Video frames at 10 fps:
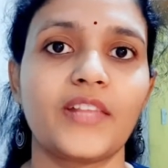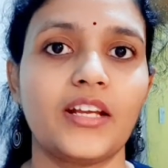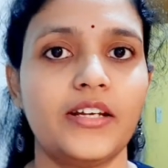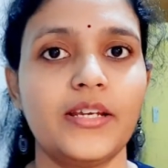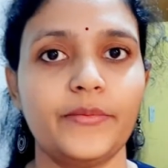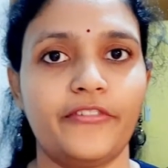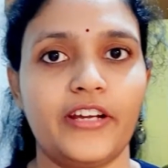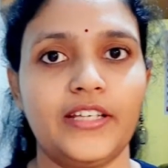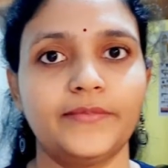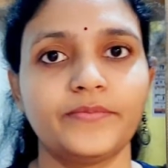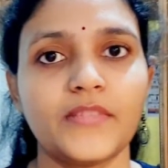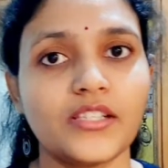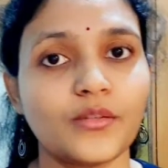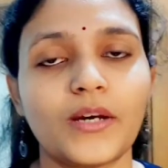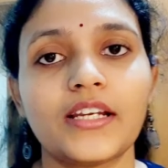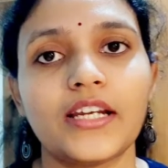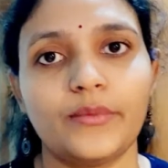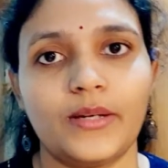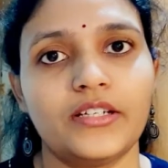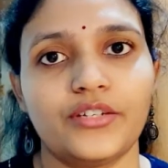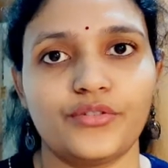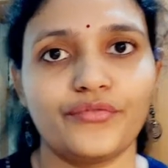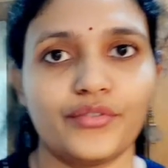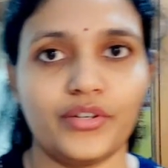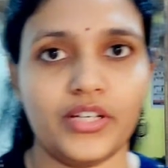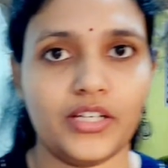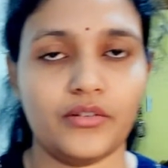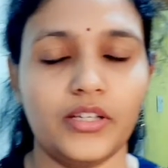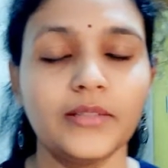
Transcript: deep frying. This is one advantage of coconut oil.